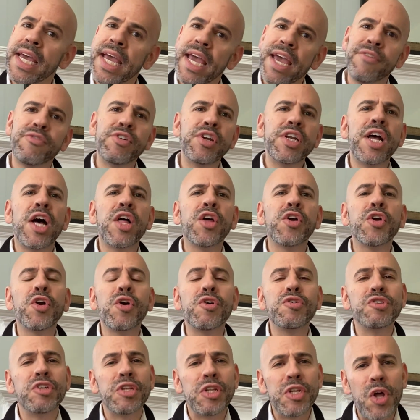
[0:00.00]
Every dollar
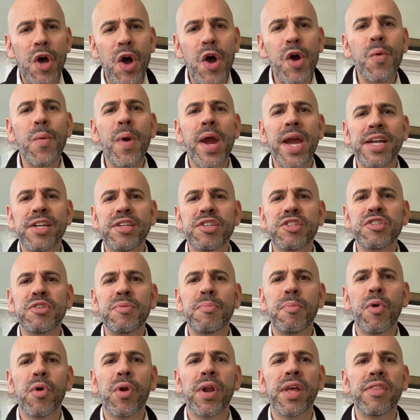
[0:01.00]
goes a long way to
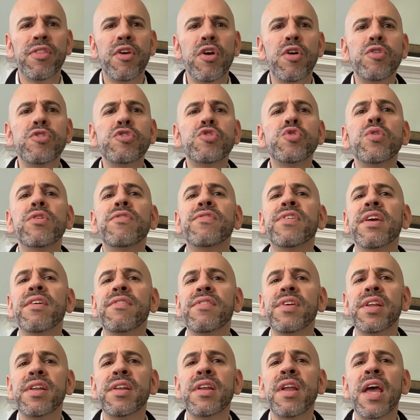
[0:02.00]
supporting those who have
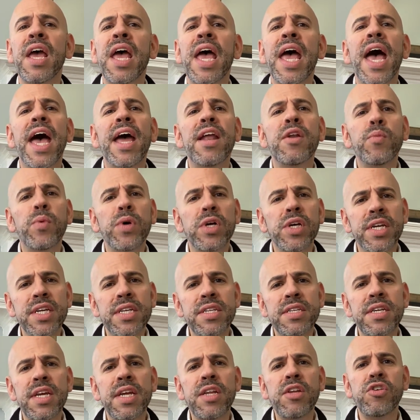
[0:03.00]
given and will
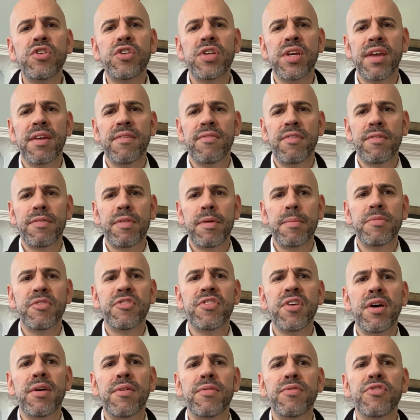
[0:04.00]
continue to give of
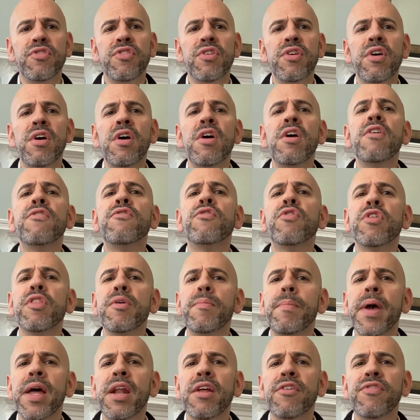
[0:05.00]
themselves for
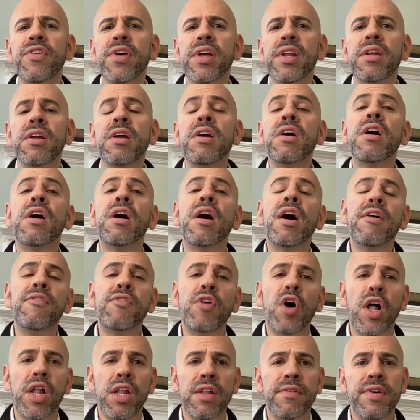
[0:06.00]
the benefit of
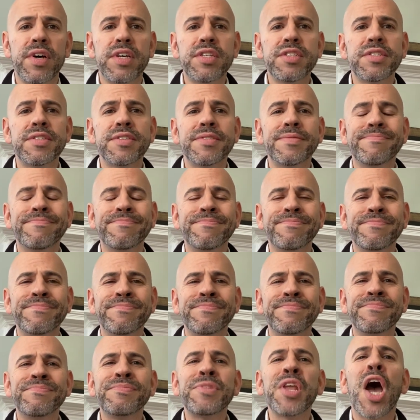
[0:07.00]
all of us.
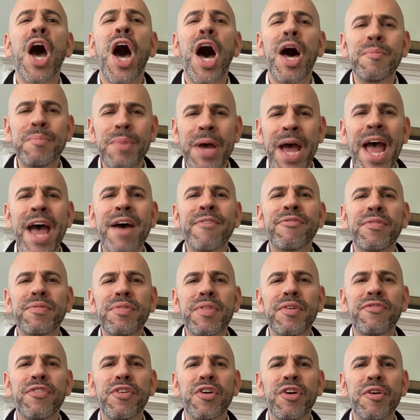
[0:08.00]
On behalf of
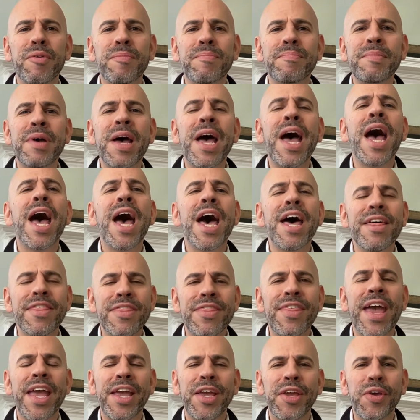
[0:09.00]
the firm,
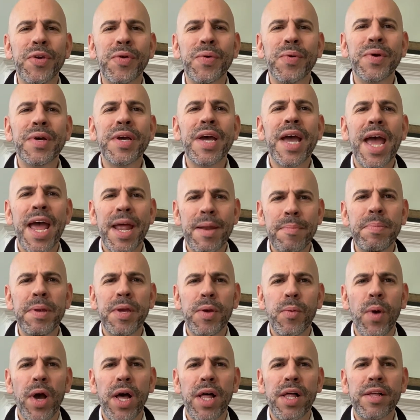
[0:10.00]
thank you and
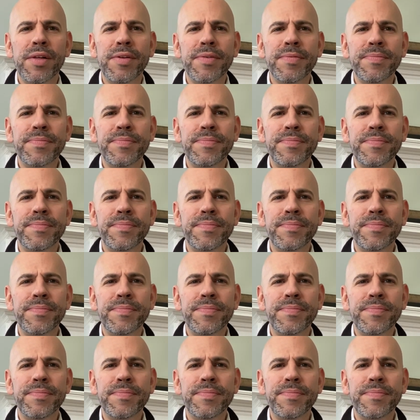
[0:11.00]
be well.